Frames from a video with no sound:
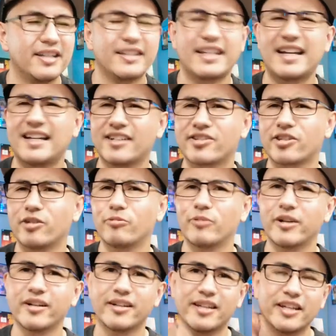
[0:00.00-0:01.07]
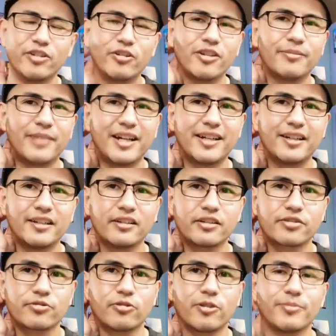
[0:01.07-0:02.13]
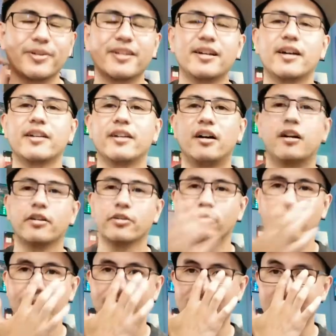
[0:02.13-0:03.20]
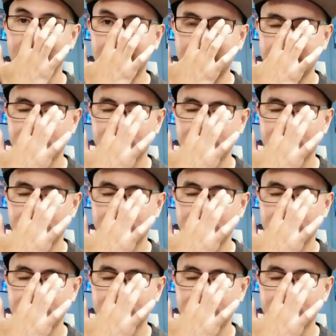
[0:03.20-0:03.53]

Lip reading: Yeah, it's so weird that you can buy it in the store, but not on the website.